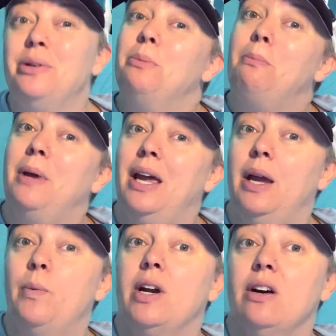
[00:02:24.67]
you
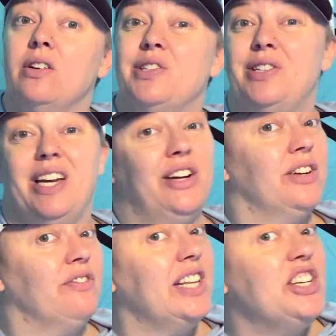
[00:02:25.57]
may want to also take your
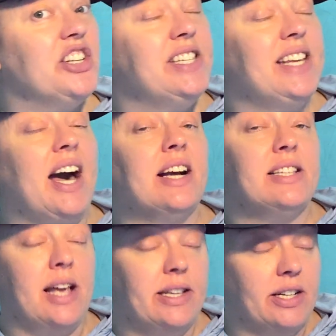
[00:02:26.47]
inflation
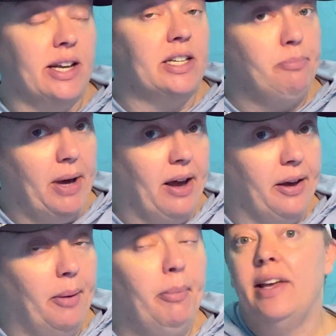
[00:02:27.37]
sacks as a nice backup.